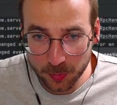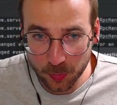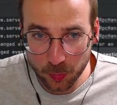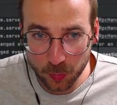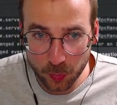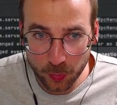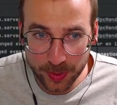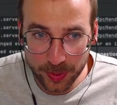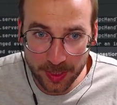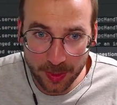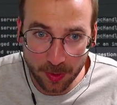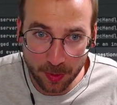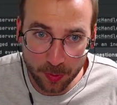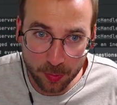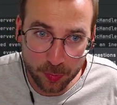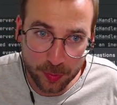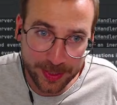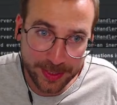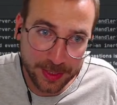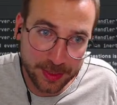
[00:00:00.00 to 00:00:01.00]
we
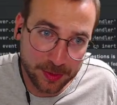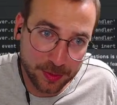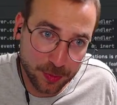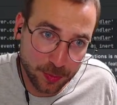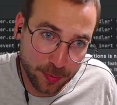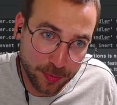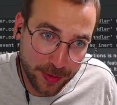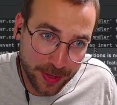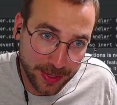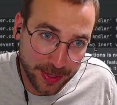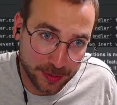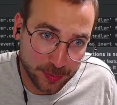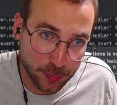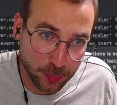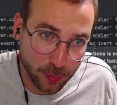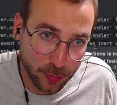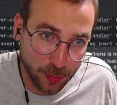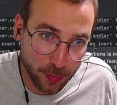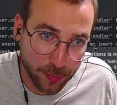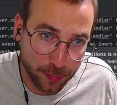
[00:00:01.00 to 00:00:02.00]
already do that
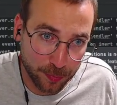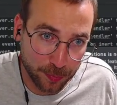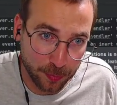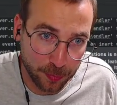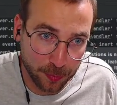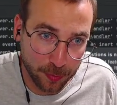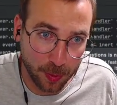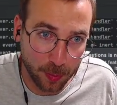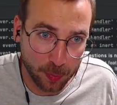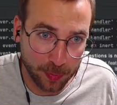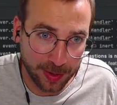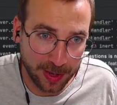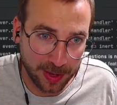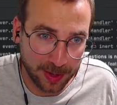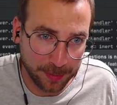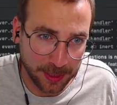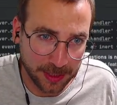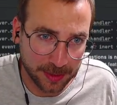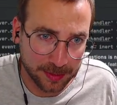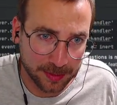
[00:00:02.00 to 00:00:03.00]
through
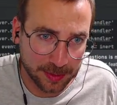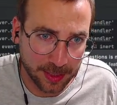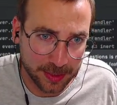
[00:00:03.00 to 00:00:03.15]
Ollama.